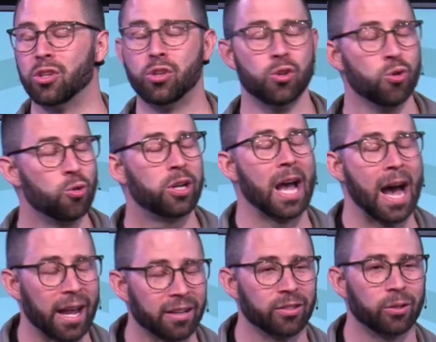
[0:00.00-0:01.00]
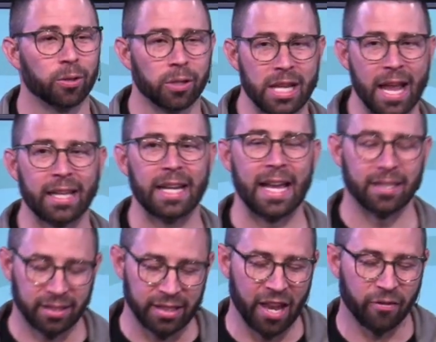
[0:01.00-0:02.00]
You got to create a
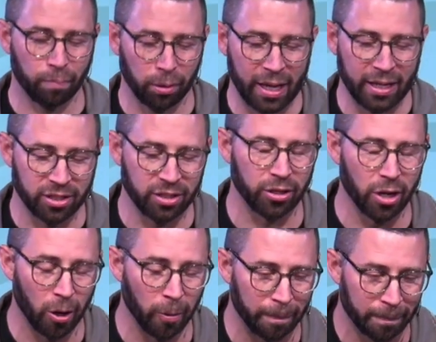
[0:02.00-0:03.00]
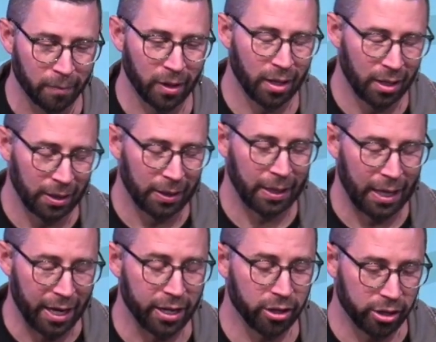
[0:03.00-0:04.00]
safe place to go, I
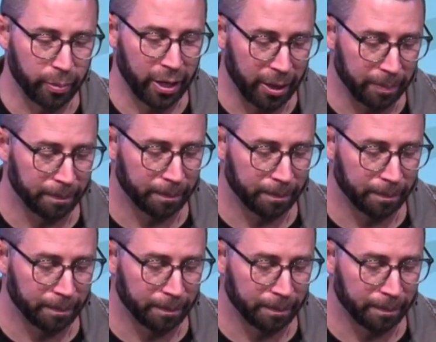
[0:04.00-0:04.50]
hear you, babe.